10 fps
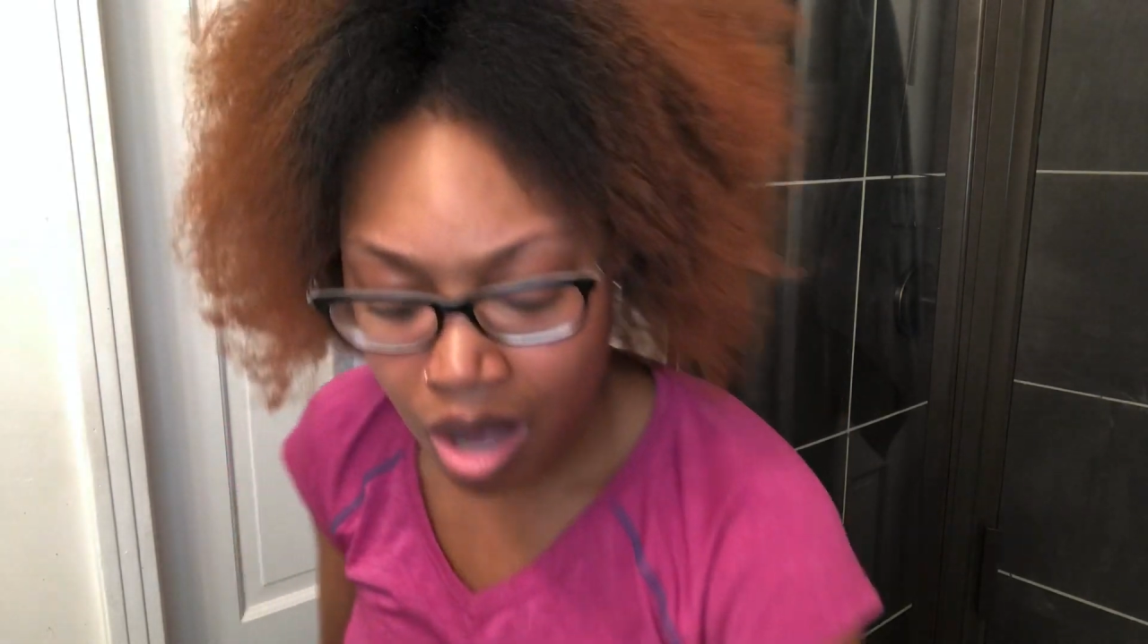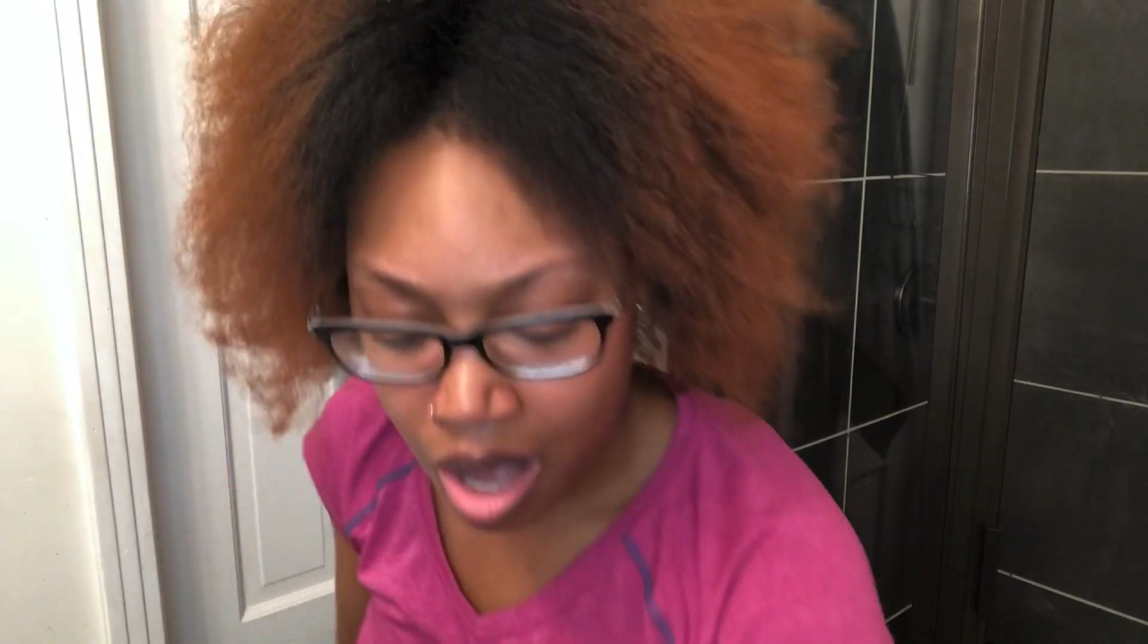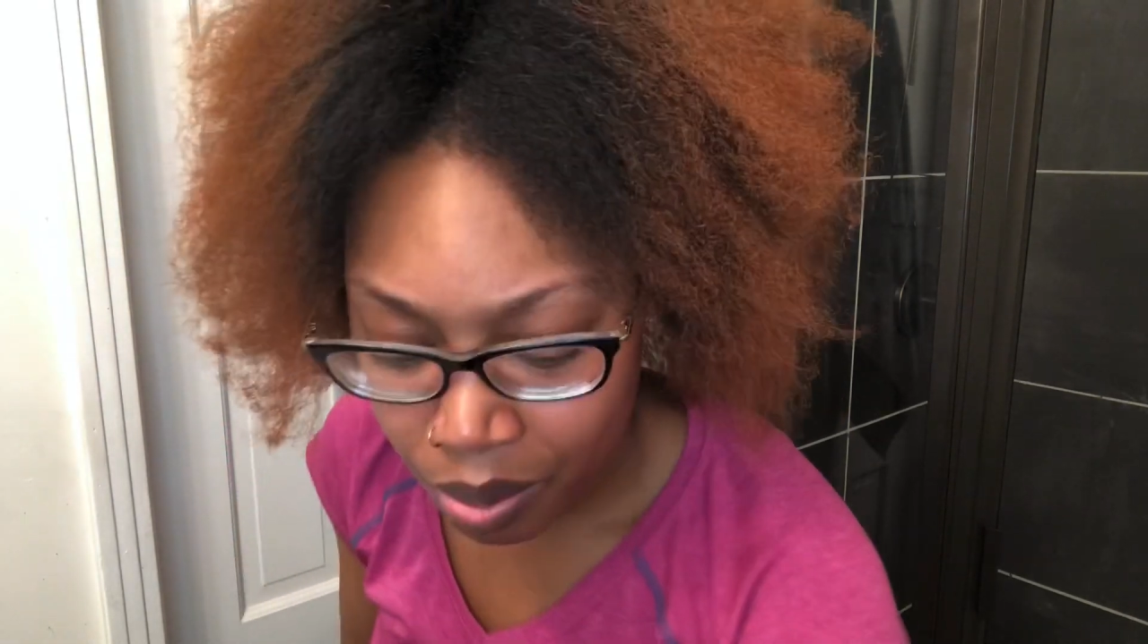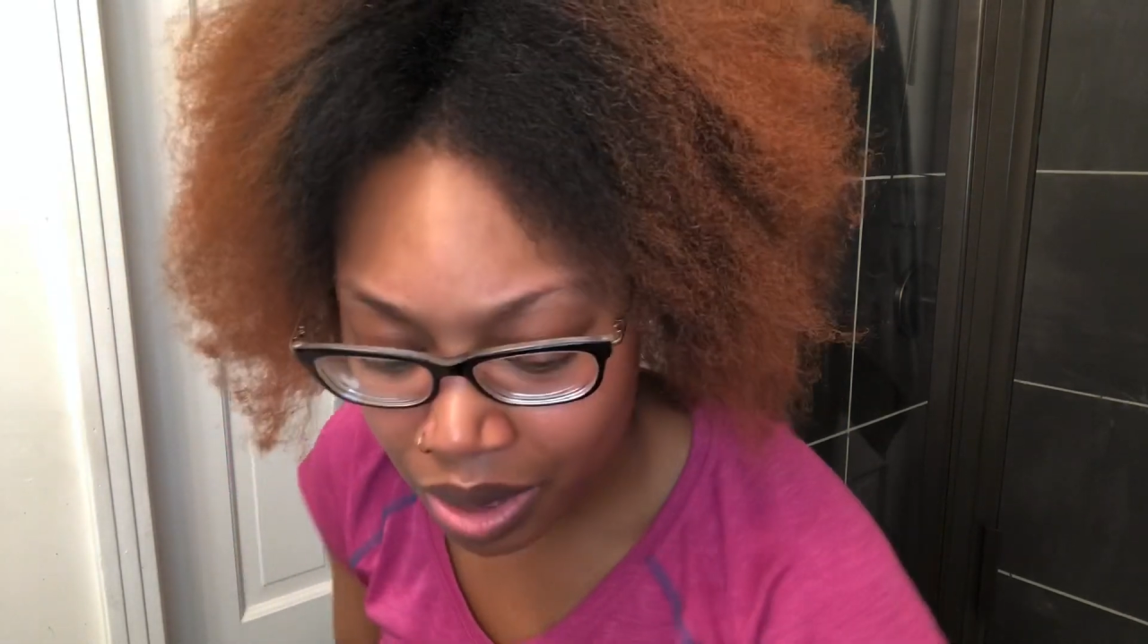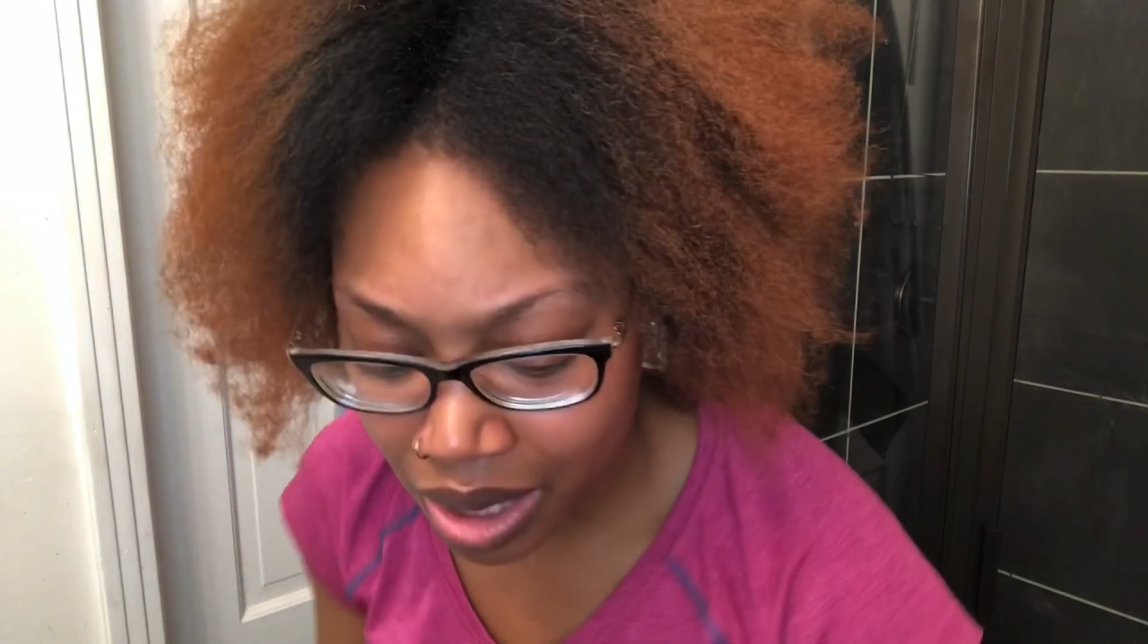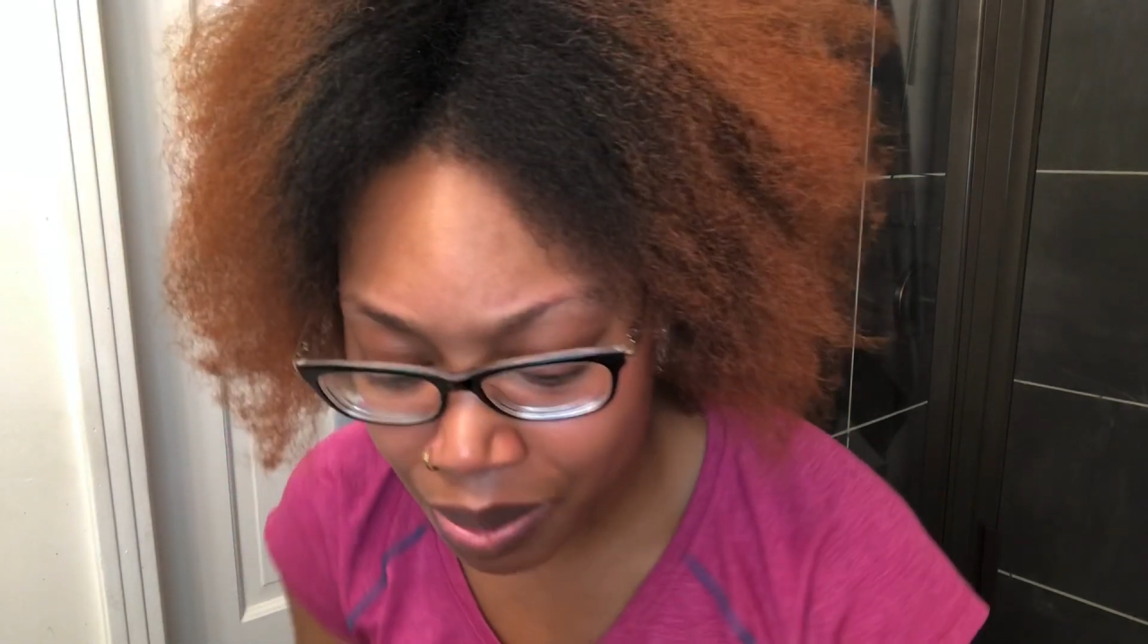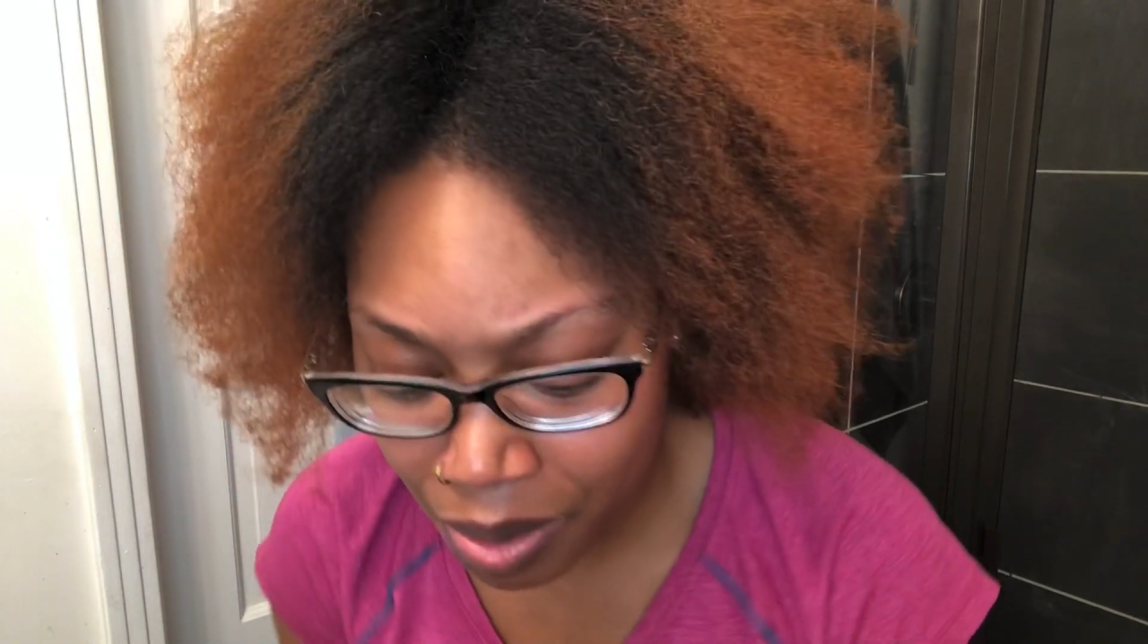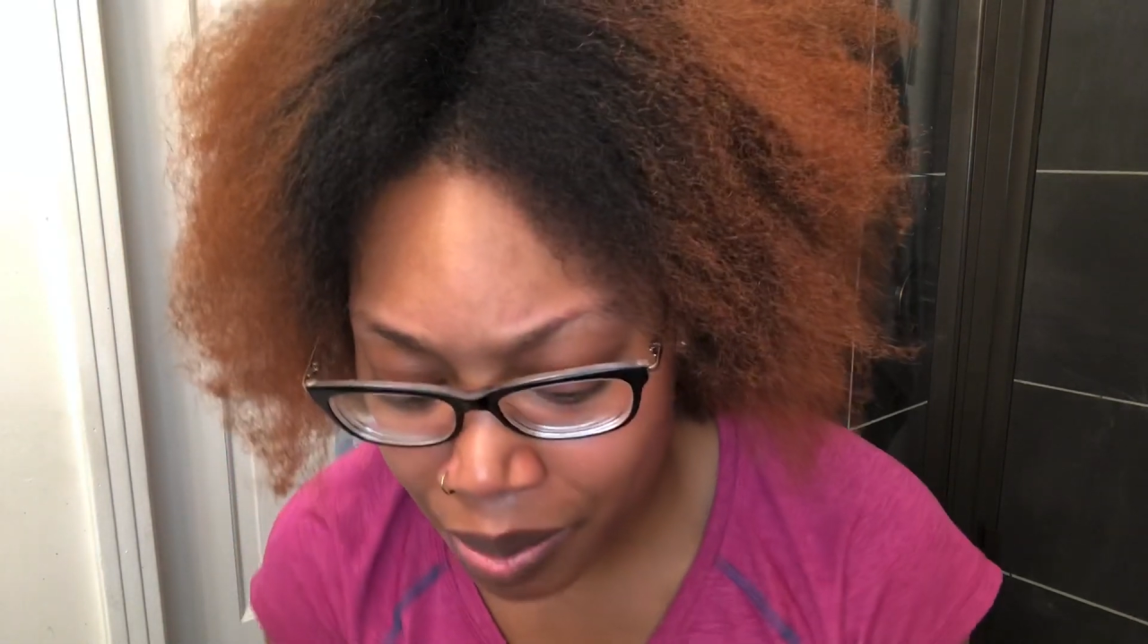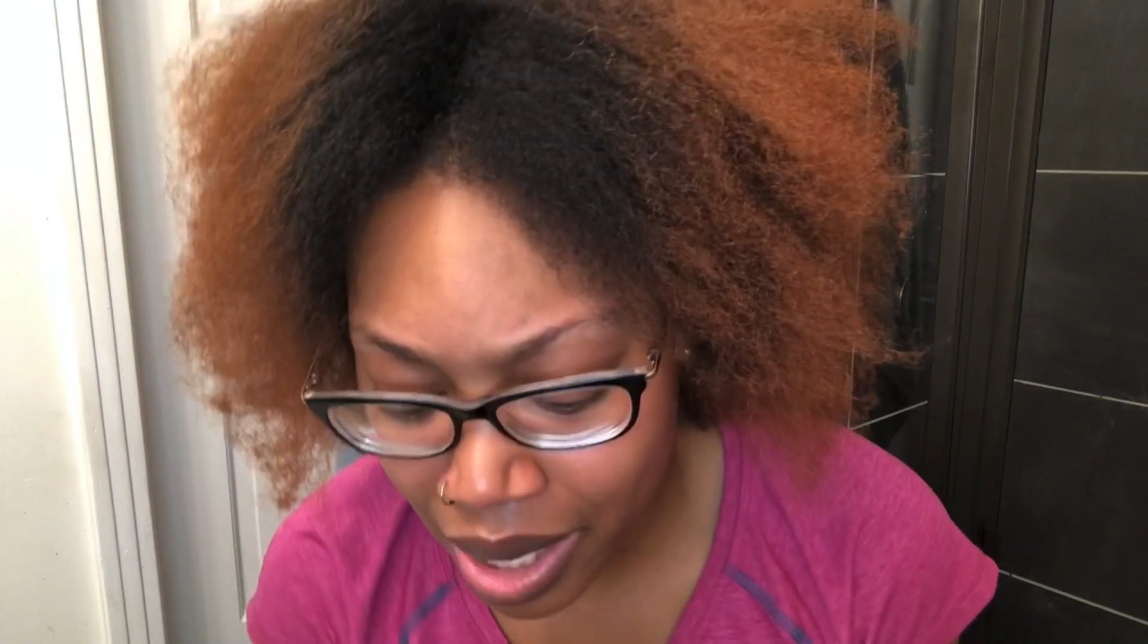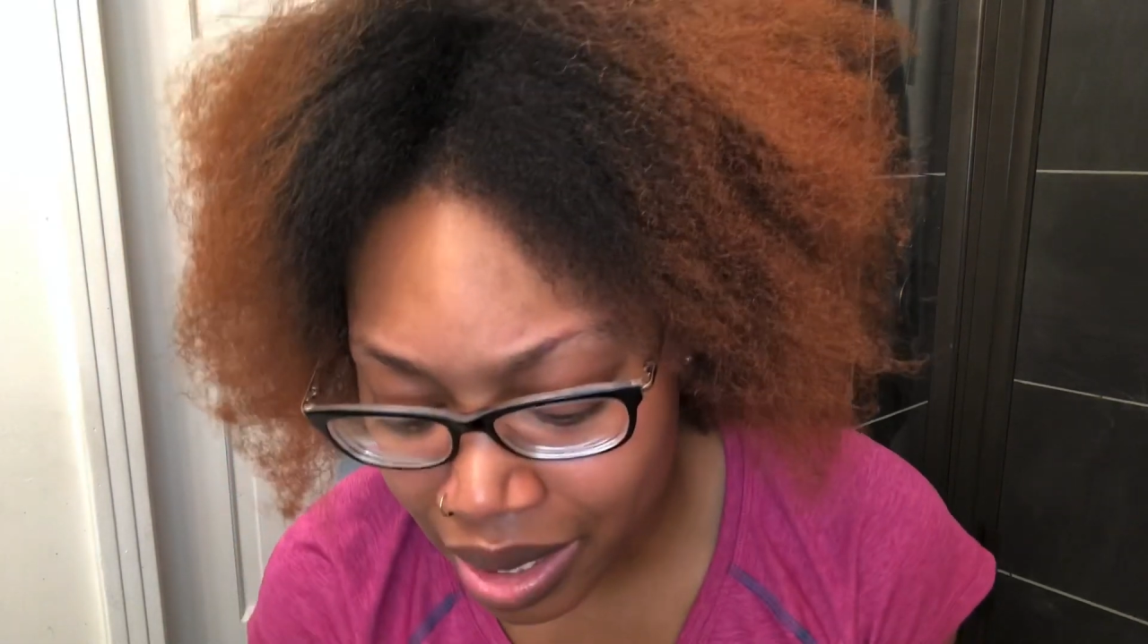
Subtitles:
but keep in mind